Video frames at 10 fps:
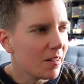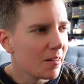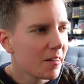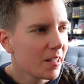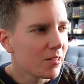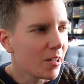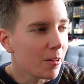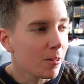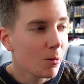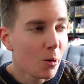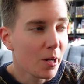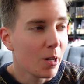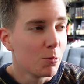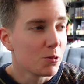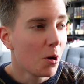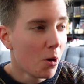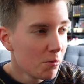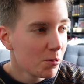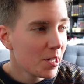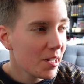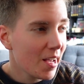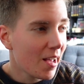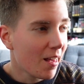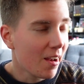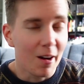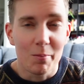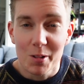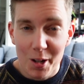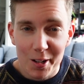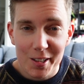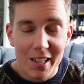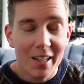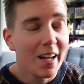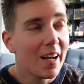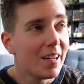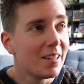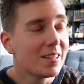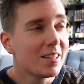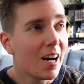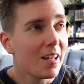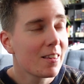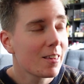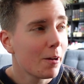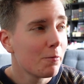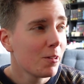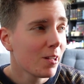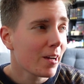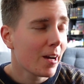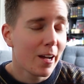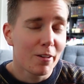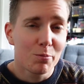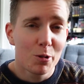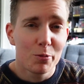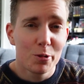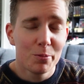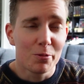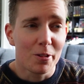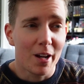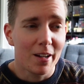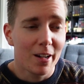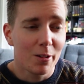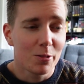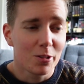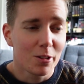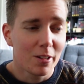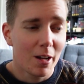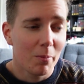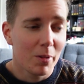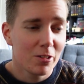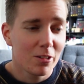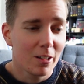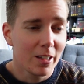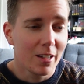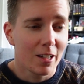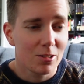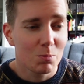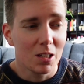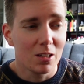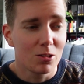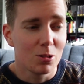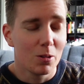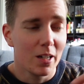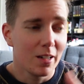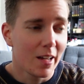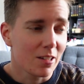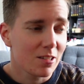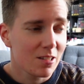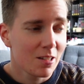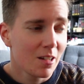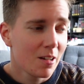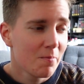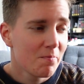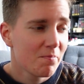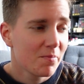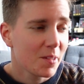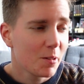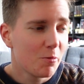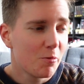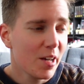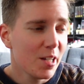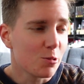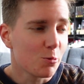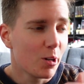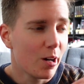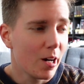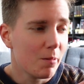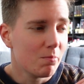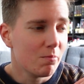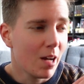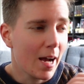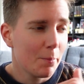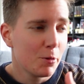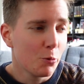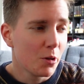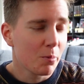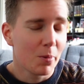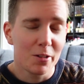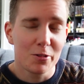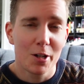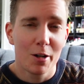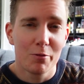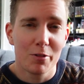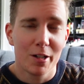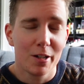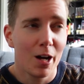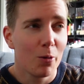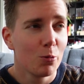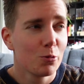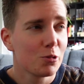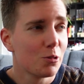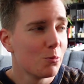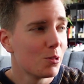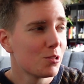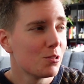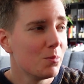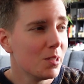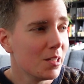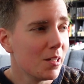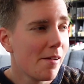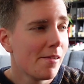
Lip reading: things I thought I was over it and I'm not, and I feel like I have more room for that now, so that basically gets me into a next phase where I'm happy with myself and now also want to be